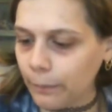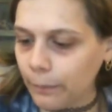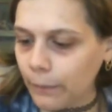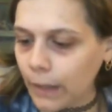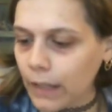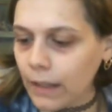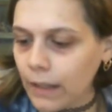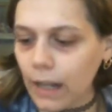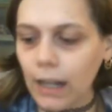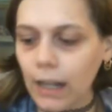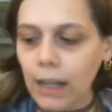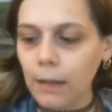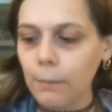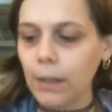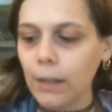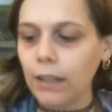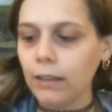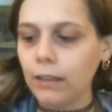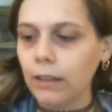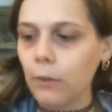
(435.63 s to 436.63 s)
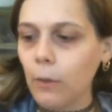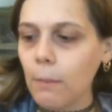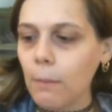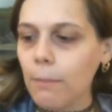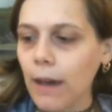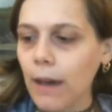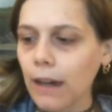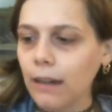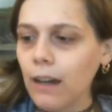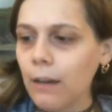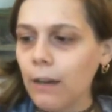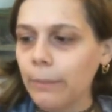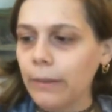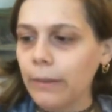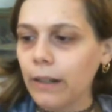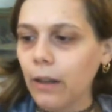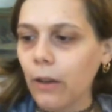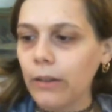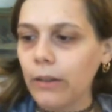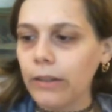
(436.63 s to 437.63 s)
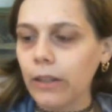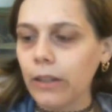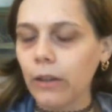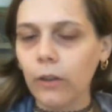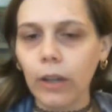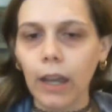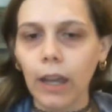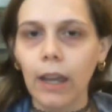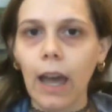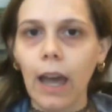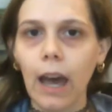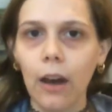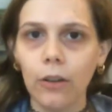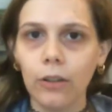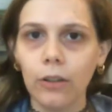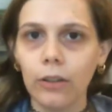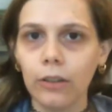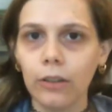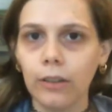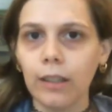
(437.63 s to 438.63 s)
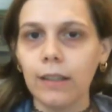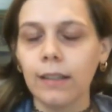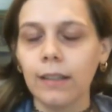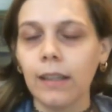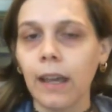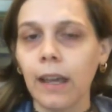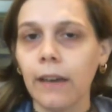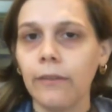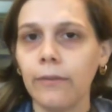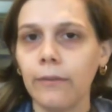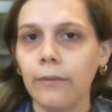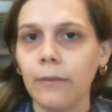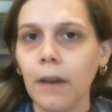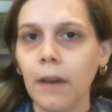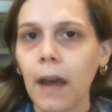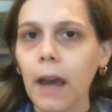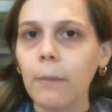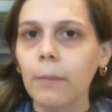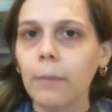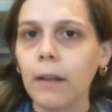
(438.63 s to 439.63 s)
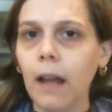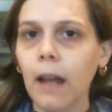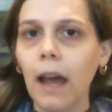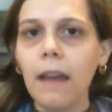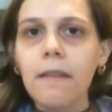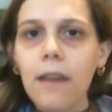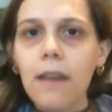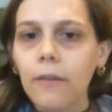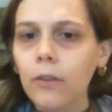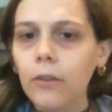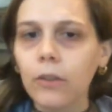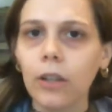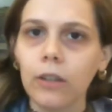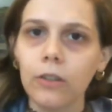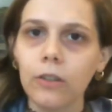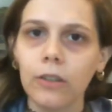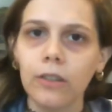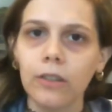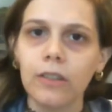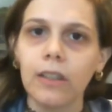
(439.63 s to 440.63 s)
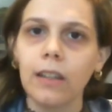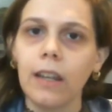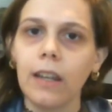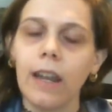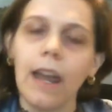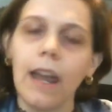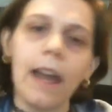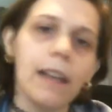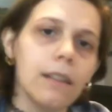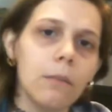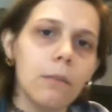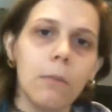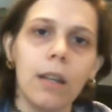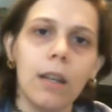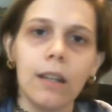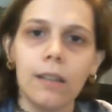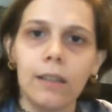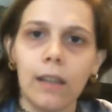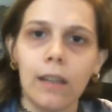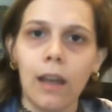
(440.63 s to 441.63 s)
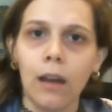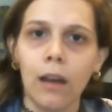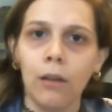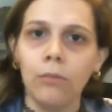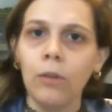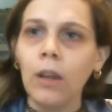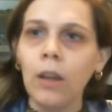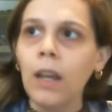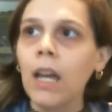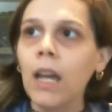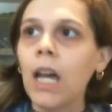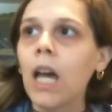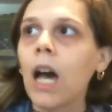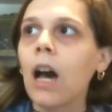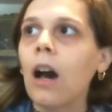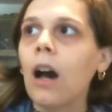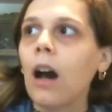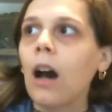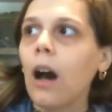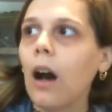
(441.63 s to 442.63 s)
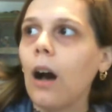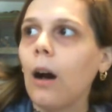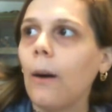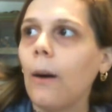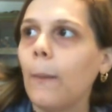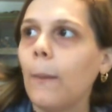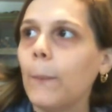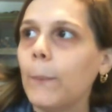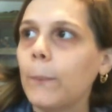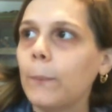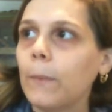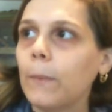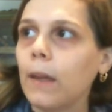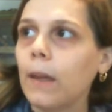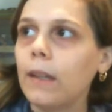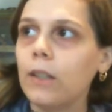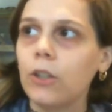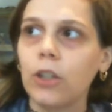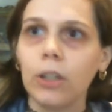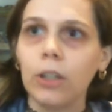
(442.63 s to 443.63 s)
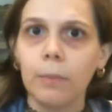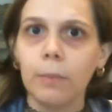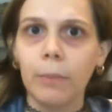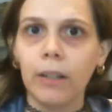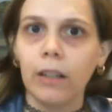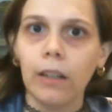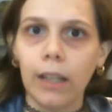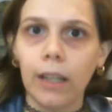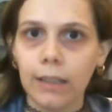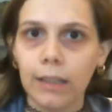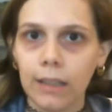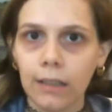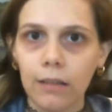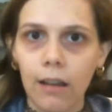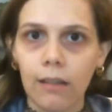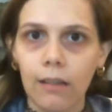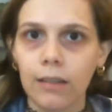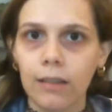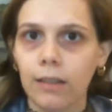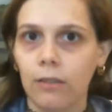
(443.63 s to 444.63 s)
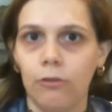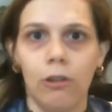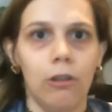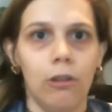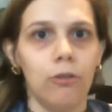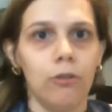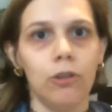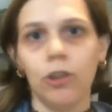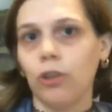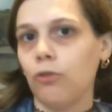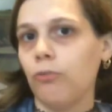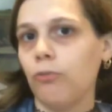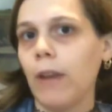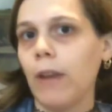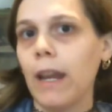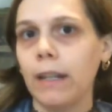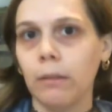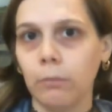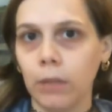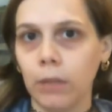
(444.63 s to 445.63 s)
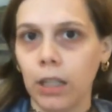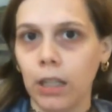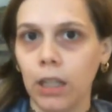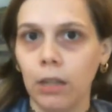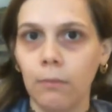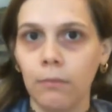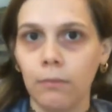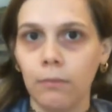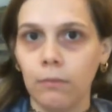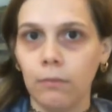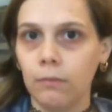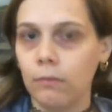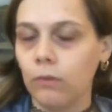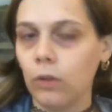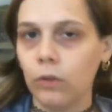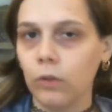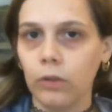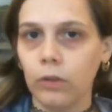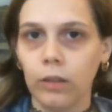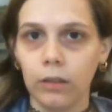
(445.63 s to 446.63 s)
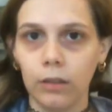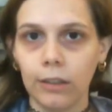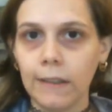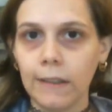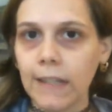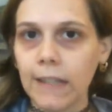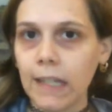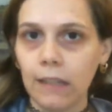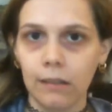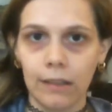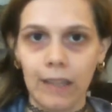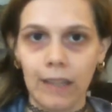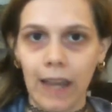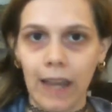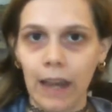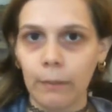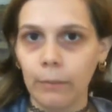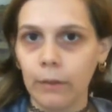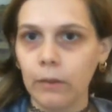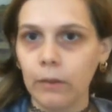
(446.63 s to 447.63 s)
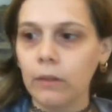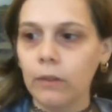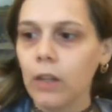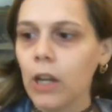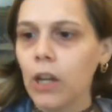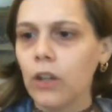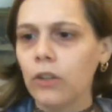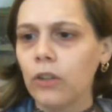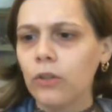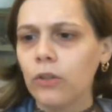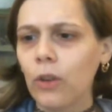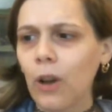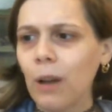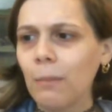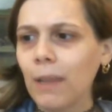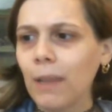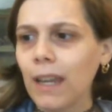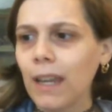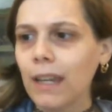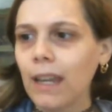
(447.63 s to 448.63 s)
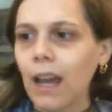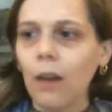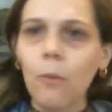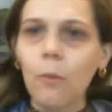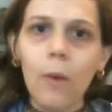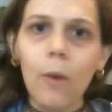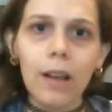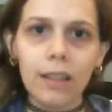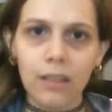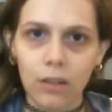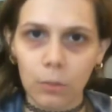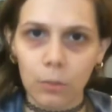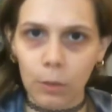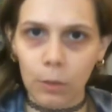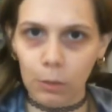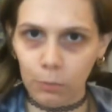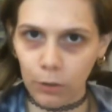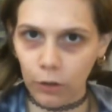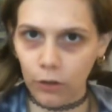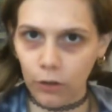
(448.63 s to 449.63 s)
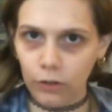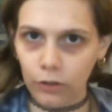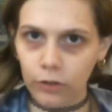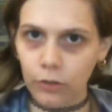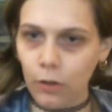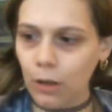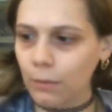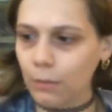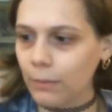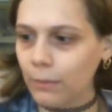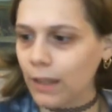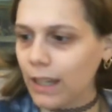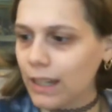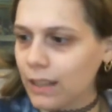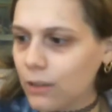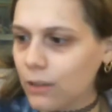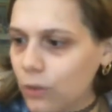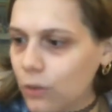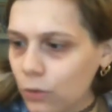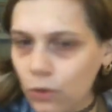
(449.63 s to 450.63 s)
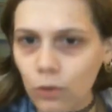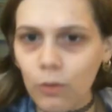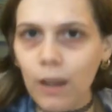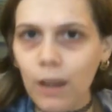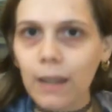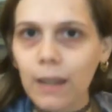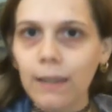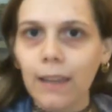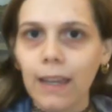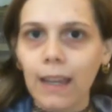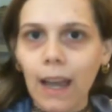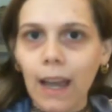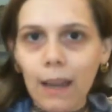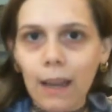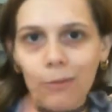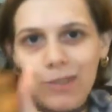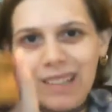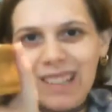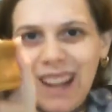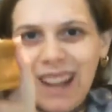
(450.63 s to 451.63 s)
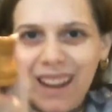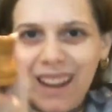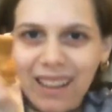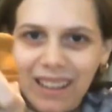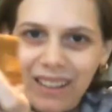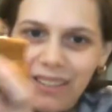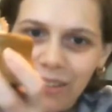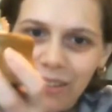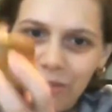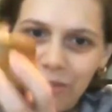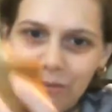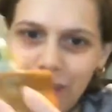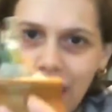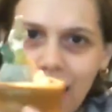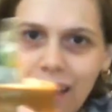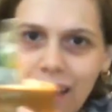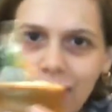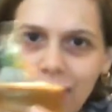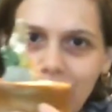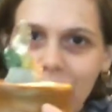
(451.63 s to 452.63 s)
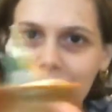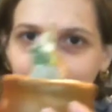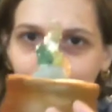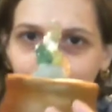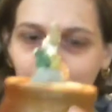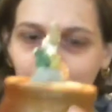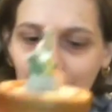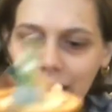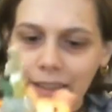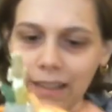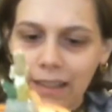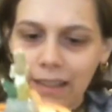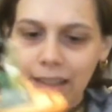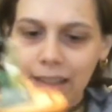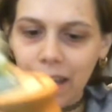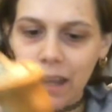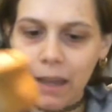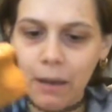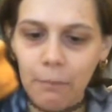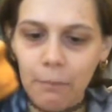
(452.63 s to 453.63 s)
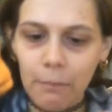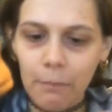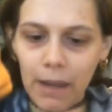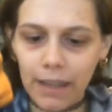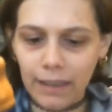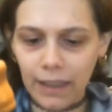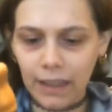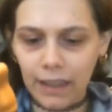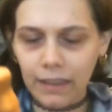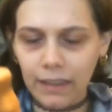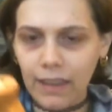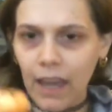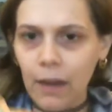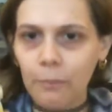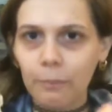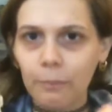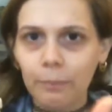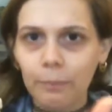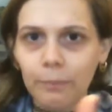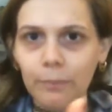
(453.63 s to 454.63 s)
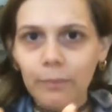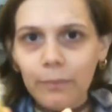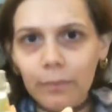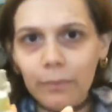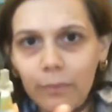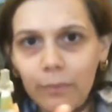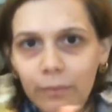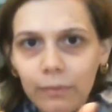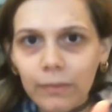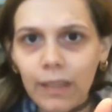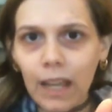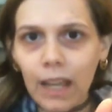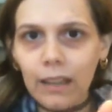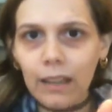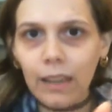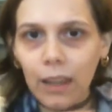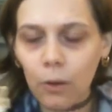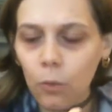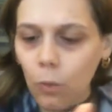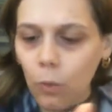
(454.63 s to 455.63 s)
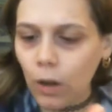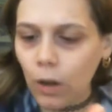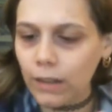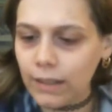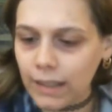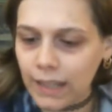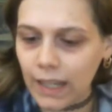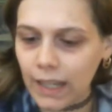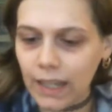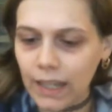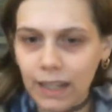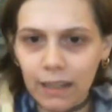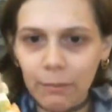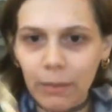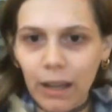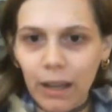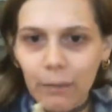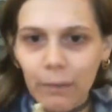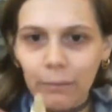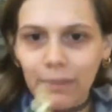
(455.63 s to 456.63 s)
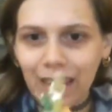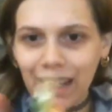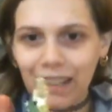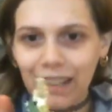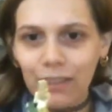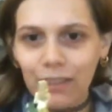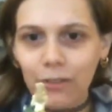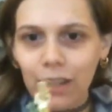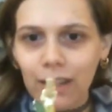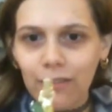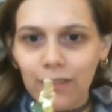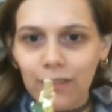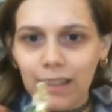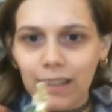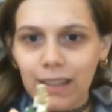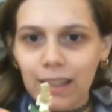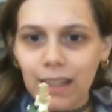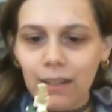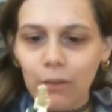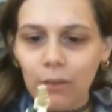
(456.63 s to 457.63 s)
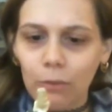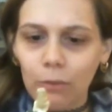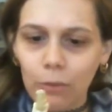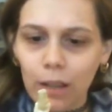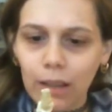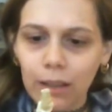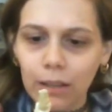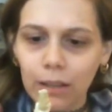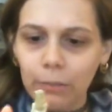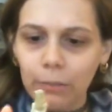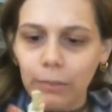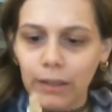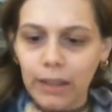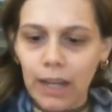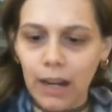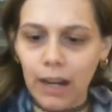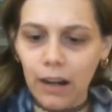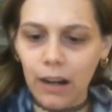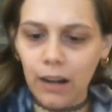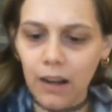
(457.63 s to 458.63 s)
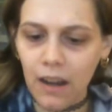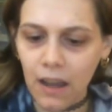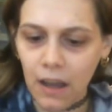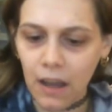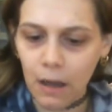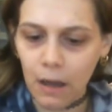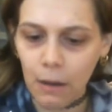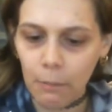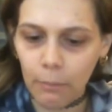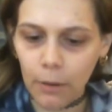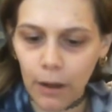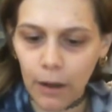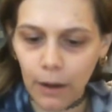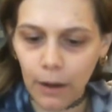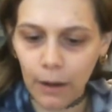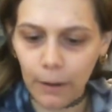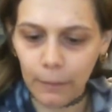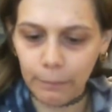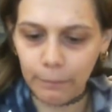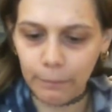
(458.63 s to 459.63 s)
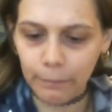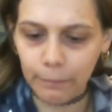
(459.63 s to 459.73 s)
And then I immediately went back up, and I was like, okay, how could this have happened? I never touched this thing. It hasn't made a sound. And it's just been collecting dust. And then just randomly, those little tings happened. So I'm like, I was near my bureau. So I'm like, I was knocking it around, like, to at least make, like, that like, one ting. But, like, you can even see, well, a little bit there. But, oh,